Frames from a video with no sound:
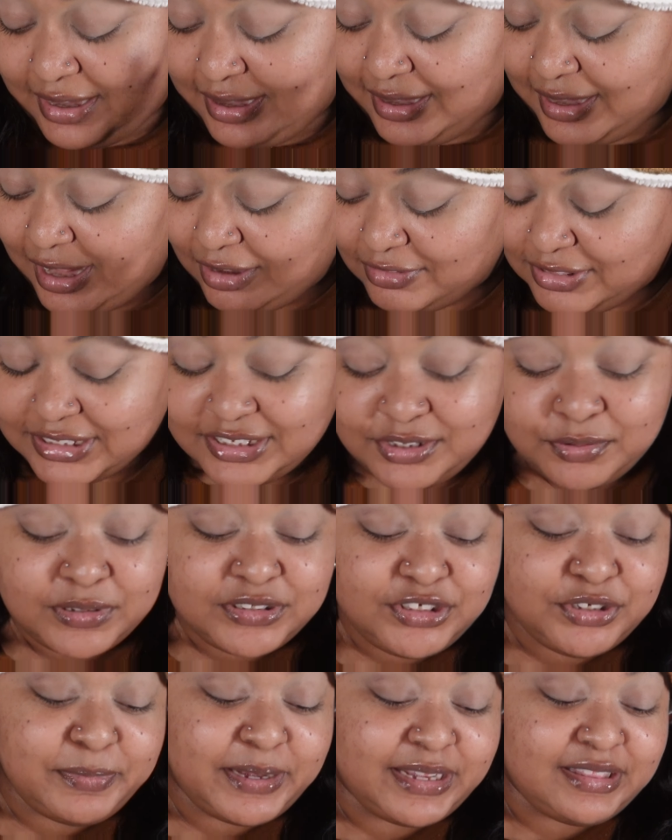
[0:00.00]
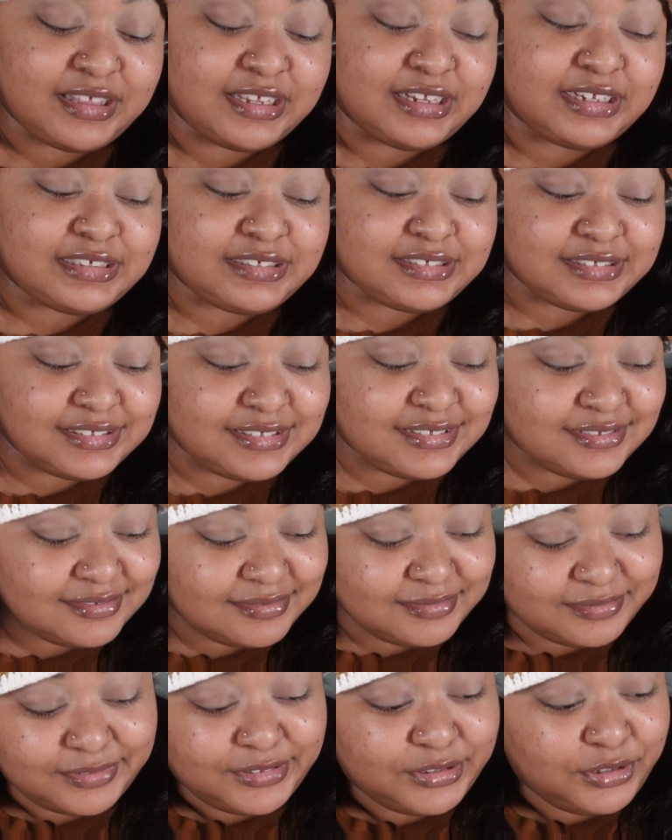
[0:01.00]
Now this one you may think,
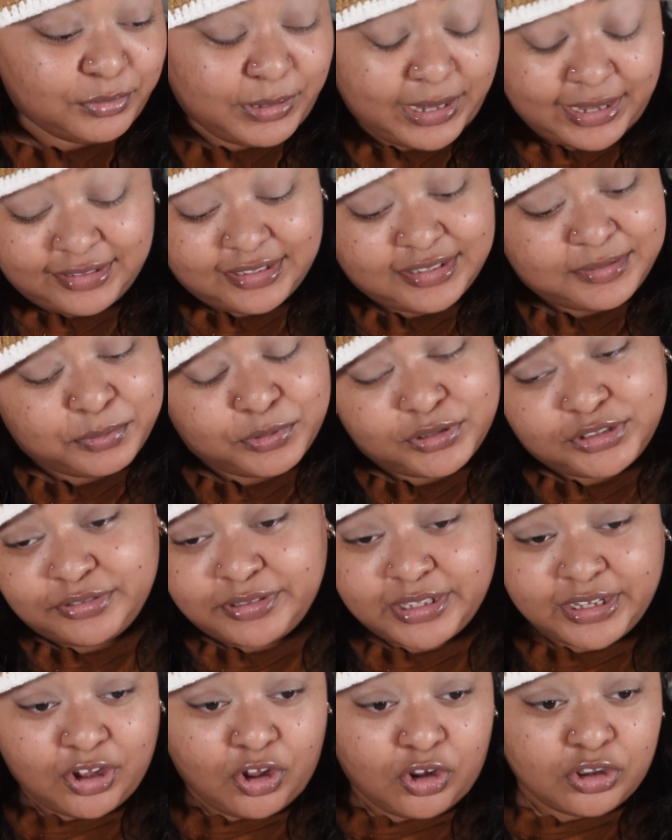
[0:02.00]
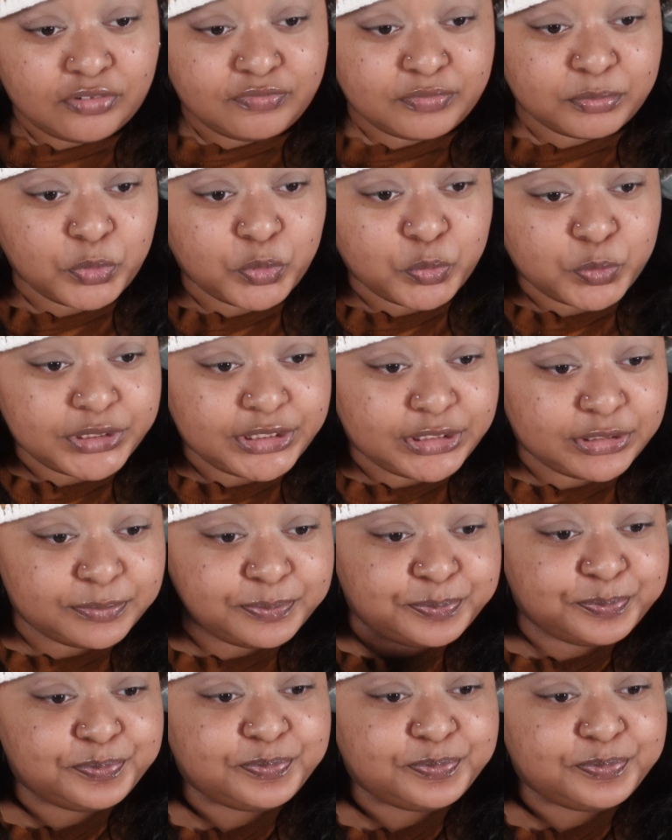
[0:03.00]
you know, at this point you think all of them are weird.